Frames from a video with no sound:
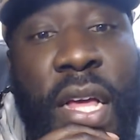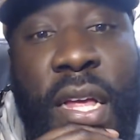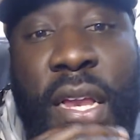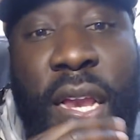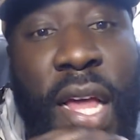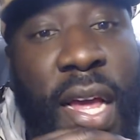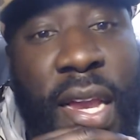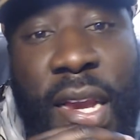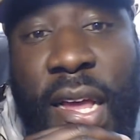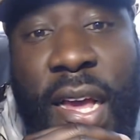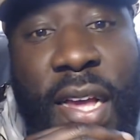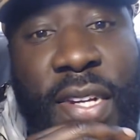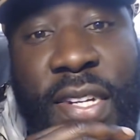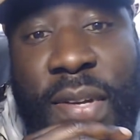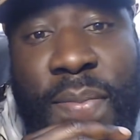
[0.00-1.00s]
Like
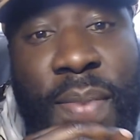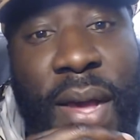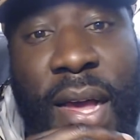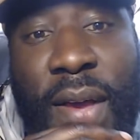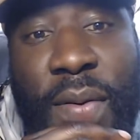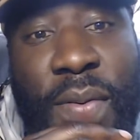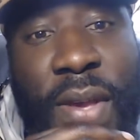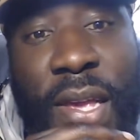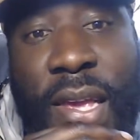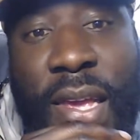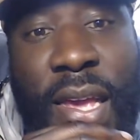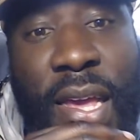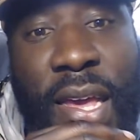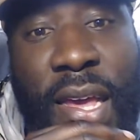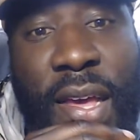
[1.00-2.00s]
last Shabbat, we ain't
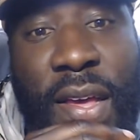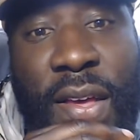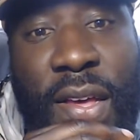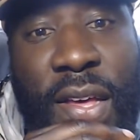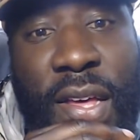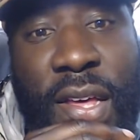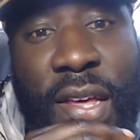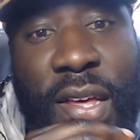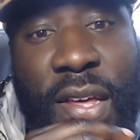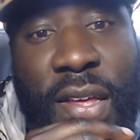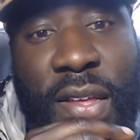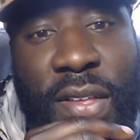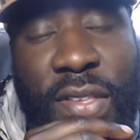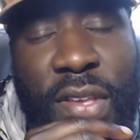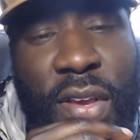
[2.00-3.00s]
had
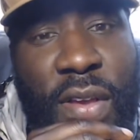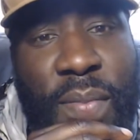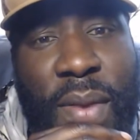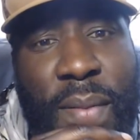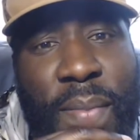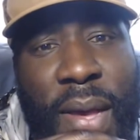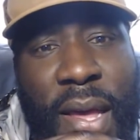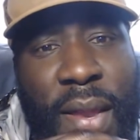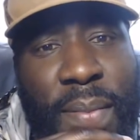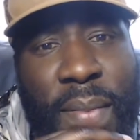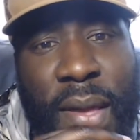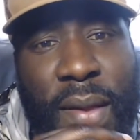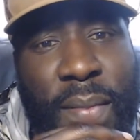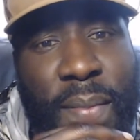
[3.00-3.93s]
took up my body, man.